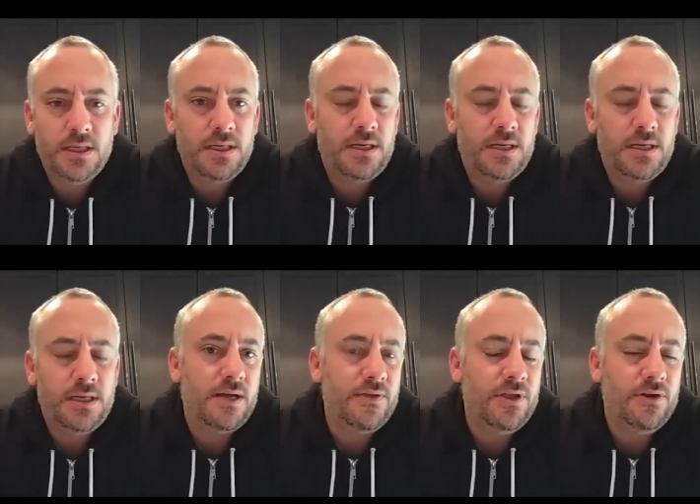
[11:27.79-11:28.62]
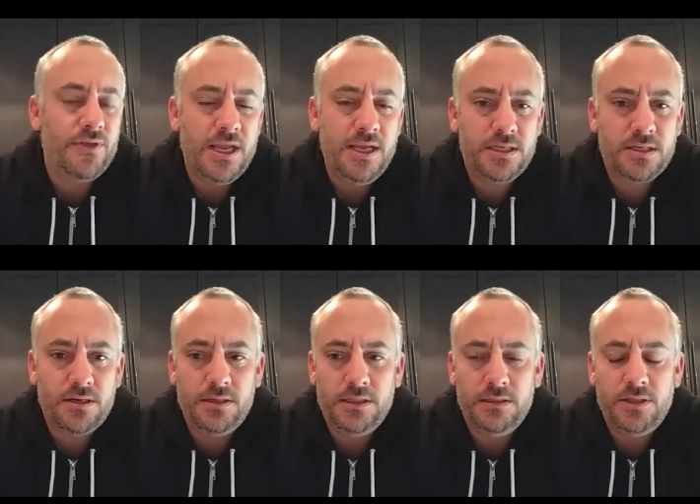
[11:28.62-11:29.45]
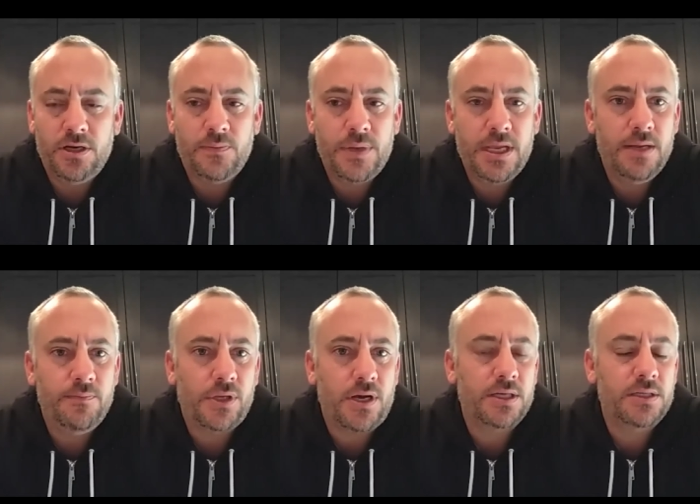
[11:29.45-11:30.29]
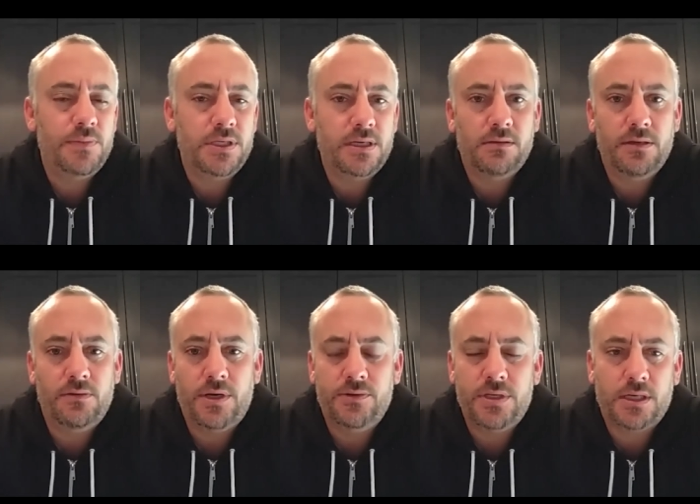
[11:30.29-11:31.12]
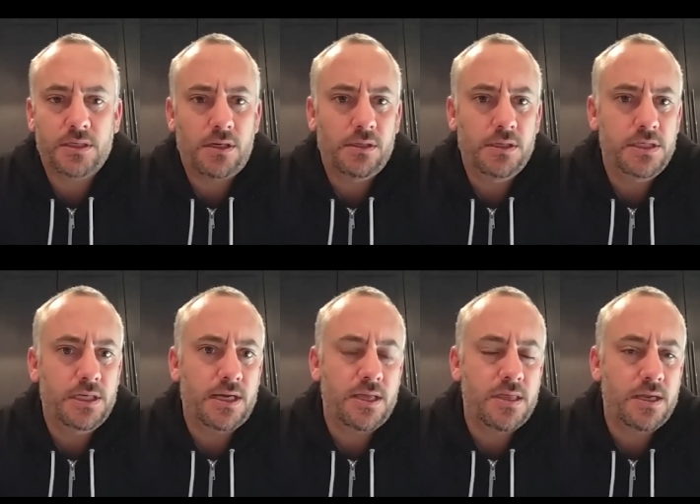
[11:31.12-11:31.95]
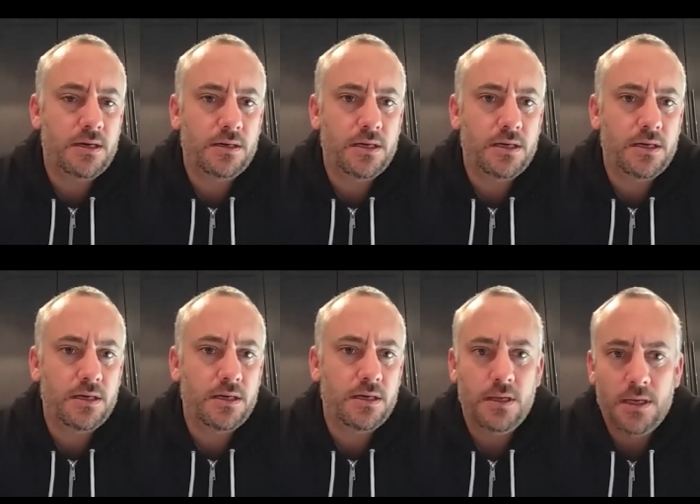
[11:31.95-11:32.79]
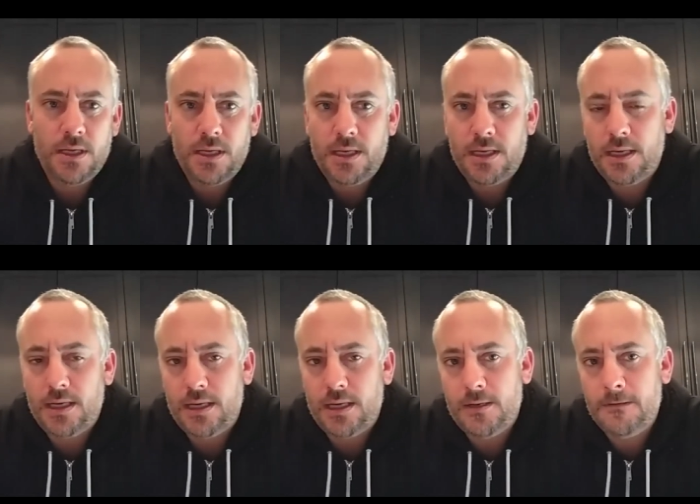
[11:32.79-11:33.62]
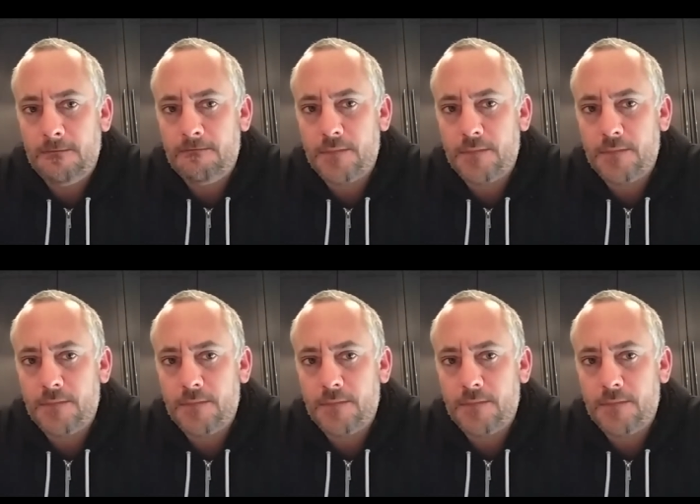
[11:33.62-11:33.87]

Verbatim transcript: uh, you know eastern european blocks particularly around technology i think are going to be uh,